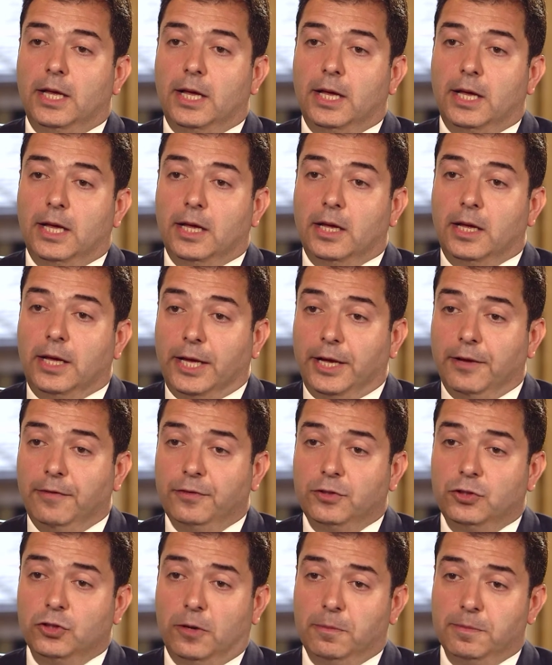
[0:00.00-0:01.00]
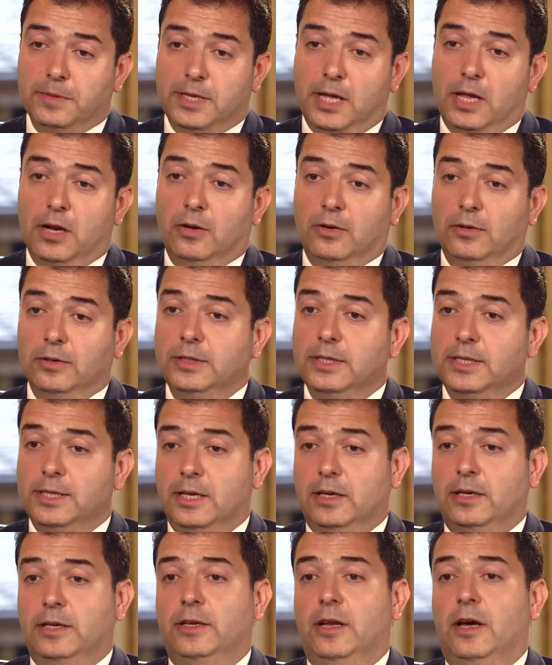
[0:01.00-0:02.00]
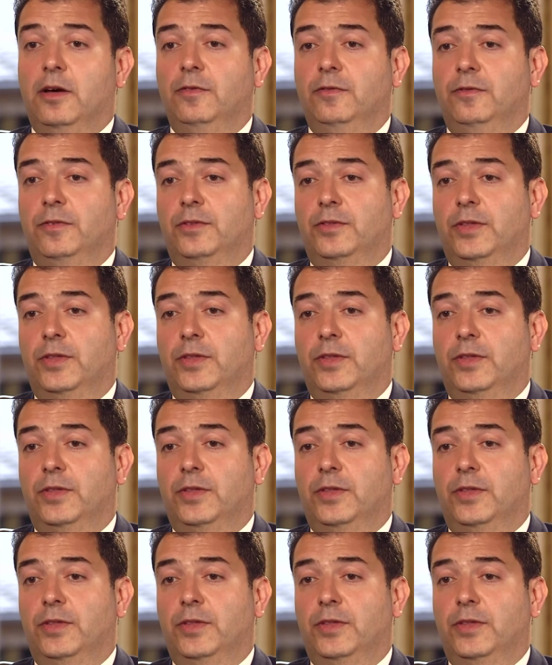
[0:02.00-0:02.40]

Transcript: Uh, if drops alone is not enough,